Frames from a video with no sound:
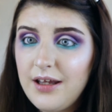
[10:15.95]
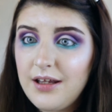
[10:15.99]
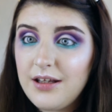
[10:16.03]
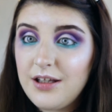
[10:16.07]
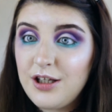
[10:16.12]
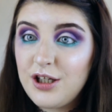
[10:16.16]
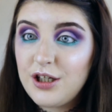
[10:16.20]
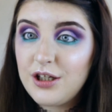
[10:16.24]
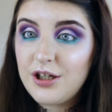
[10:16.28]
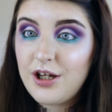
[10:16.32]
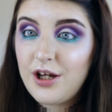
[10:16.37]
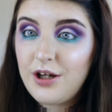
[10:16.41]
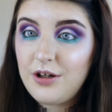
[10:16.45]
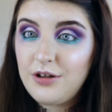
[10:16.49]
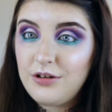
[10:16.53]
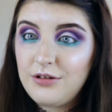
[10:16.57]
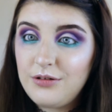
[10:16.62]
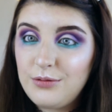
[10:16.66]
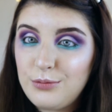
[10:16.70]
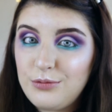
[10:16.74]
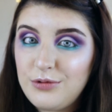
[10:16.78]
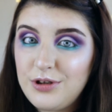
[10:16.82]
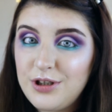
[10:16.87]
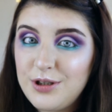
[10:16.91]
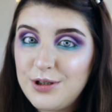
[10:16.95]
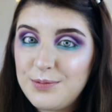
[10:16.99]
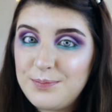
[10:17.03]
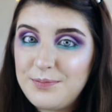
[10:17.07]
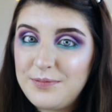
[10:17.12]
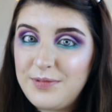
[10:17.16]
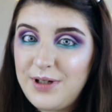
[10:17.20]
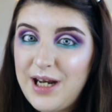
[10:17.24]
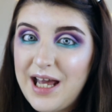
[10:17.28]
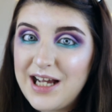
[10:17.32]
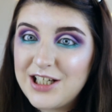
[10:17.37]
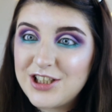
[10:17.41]
you know, your
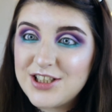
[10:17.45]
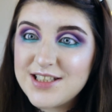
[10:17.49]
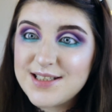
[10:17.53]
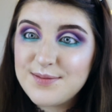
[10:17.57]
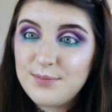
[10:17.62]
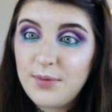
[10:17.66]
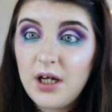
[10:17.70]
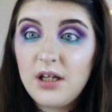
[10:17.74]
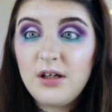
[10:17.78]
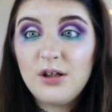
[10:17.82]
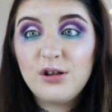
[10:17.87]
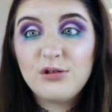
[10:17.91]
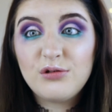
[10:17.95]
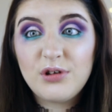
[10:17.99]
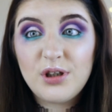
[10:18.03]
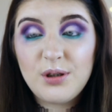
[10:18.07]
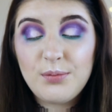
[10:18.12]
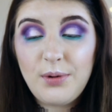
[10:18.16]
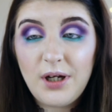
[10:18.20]
lashes might not grow